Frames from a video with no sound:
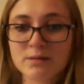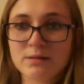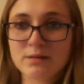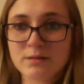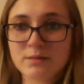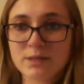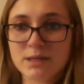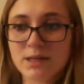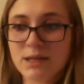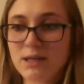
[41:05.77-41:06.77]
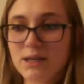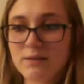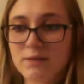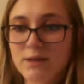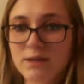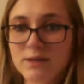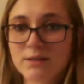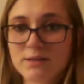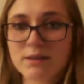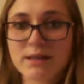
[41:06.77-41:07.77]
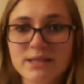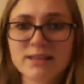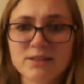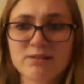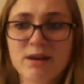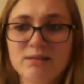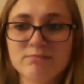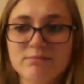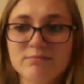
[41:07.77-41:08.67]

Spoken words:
Negative. So that's the answer, right?